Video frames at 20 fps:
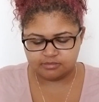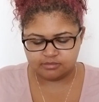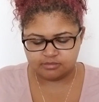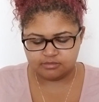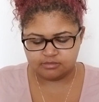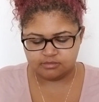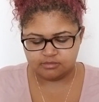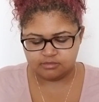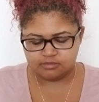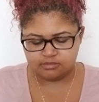
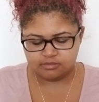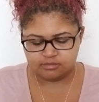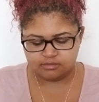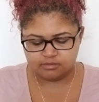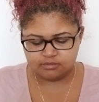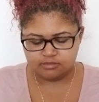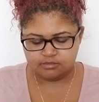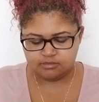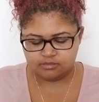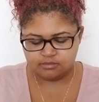
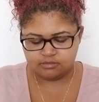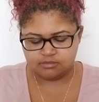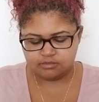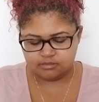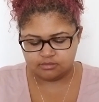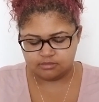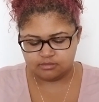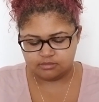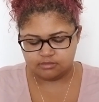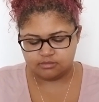
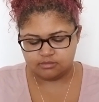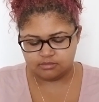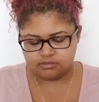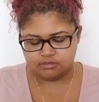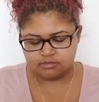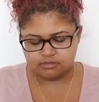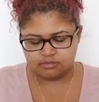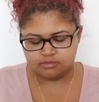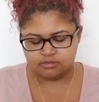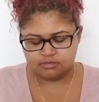
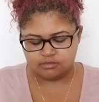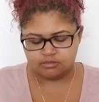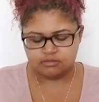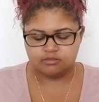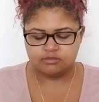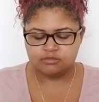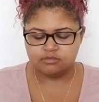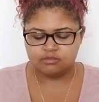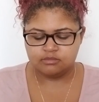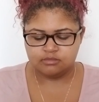
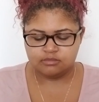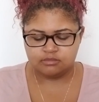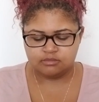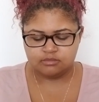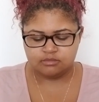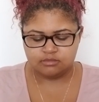Nothing is said.